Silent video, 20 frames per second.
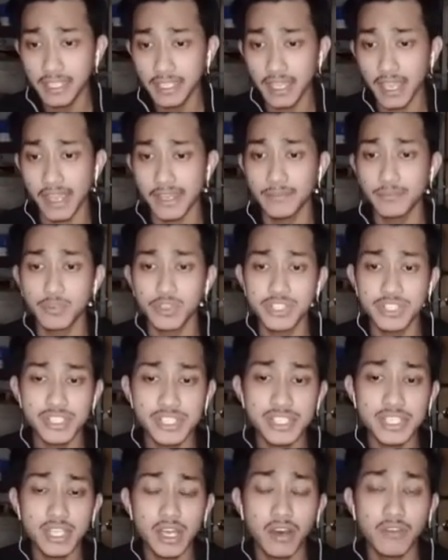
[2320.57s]
and
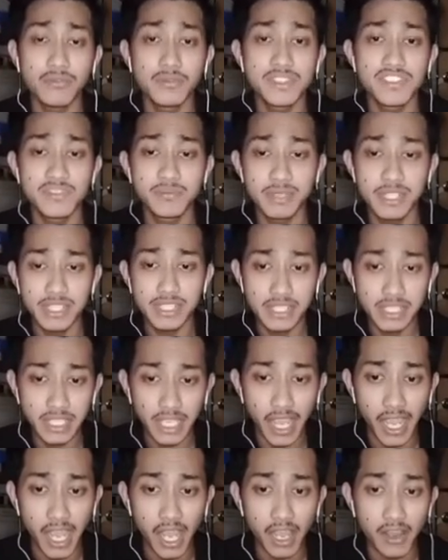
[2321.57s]
precision of visibility
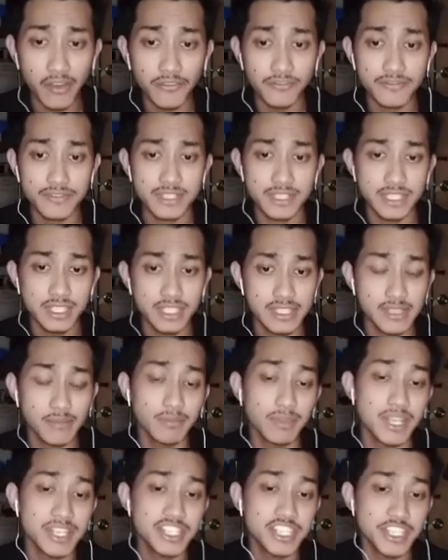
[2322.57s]
of the
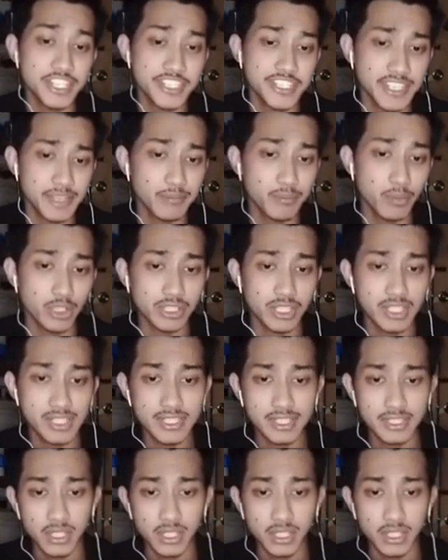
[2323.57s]
supply chain's importance.